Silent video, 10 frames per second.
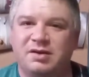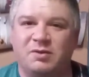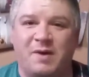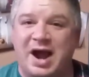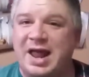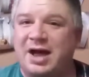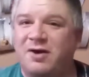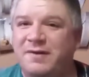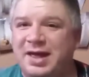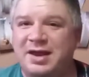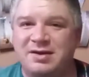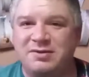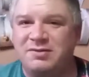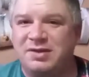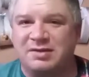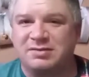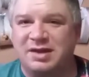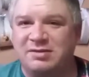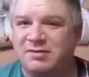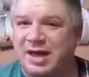Why not go ahead and do this?
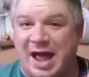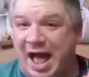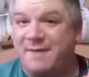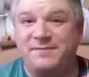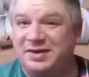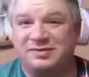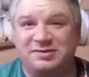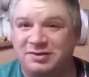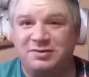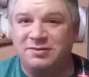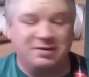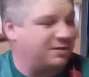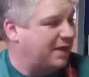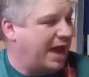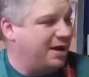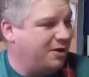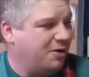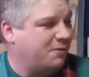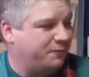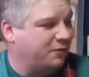It's okay, I'm fixing to, because I
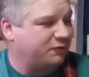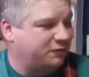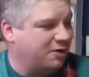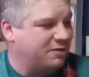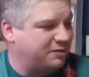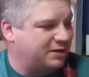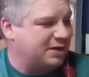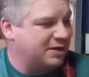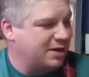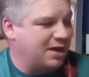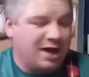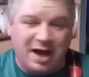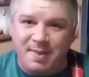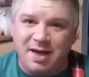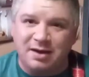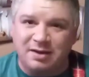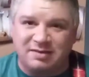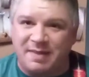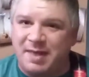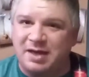know for a certainty, because
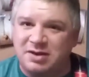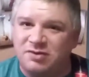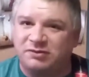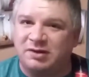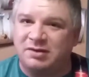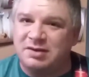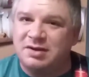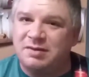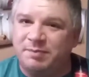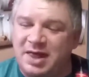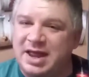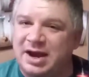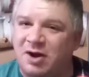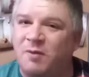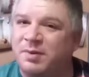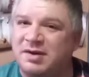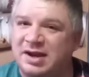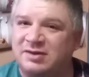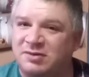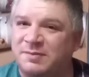I'm not used to playing an open
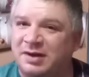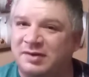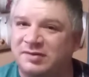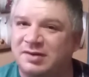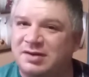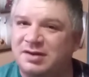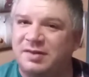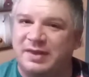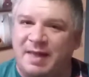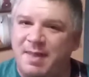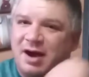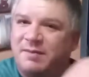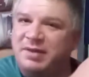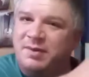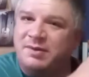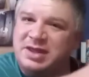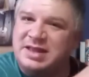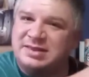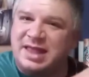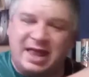D too much. And I'm not going to be able to
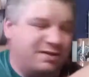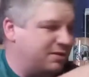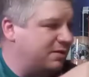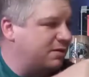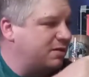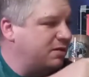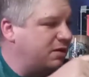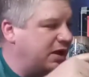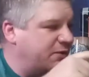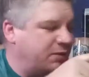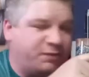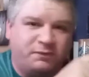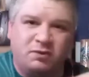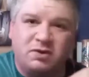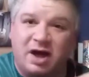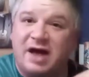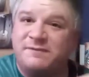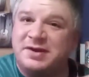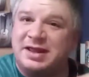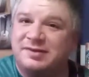hit that with full
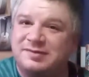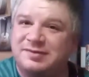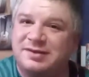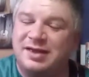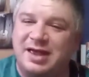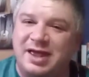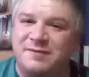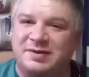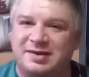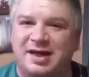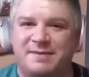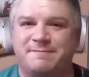confidence every time.